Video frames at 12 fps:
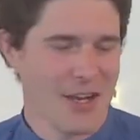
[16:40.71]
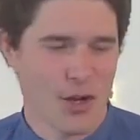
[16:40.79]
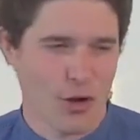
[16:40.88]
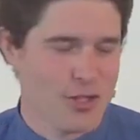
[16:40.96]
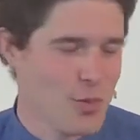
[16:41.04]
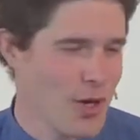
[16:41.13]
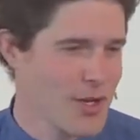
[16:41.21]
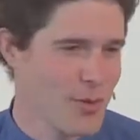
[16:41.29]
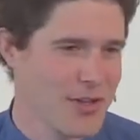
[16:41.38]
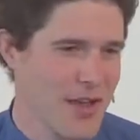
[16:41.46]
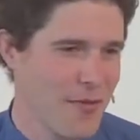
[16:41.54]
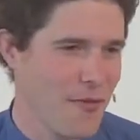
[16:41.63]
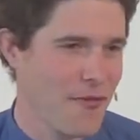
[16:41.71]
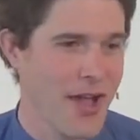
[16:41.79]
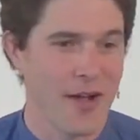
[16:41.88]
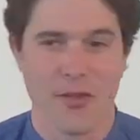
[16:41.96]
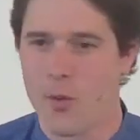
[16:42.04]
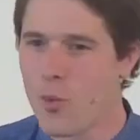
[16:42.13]
God's word will never
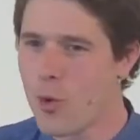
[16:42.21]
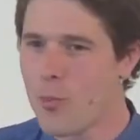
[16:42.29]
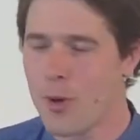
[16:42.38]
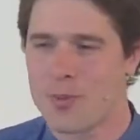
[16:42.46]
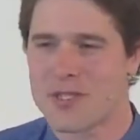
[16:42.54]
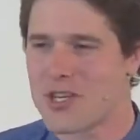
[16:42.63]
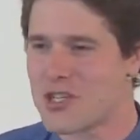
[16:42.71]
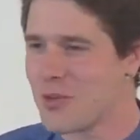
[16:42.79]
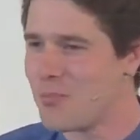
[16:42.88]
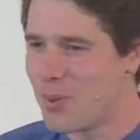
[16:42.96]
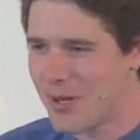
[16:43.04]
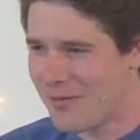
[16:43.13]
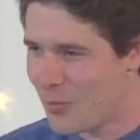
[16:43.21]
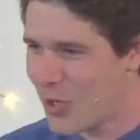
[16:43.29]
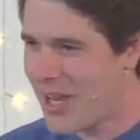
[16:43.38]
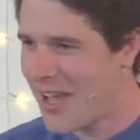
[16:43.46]
fail. There will be opposition, but we'll